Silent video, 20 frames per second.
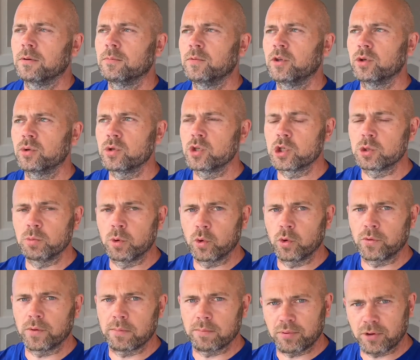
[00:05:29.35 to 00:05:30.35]
do
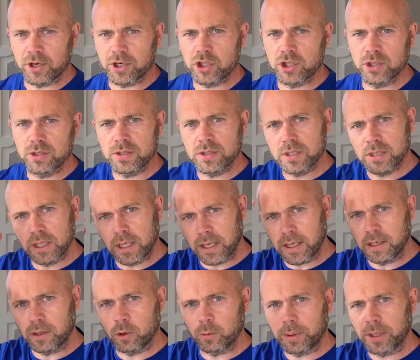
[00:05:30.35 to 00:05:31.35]
smaller impressions, get a
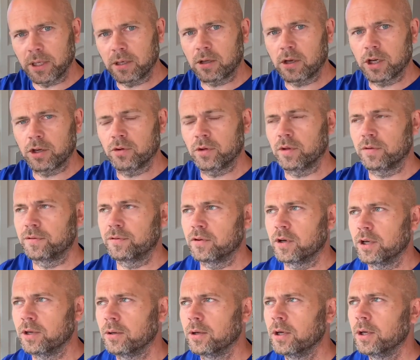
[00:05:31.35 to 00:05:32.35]
little bit lighter at the front.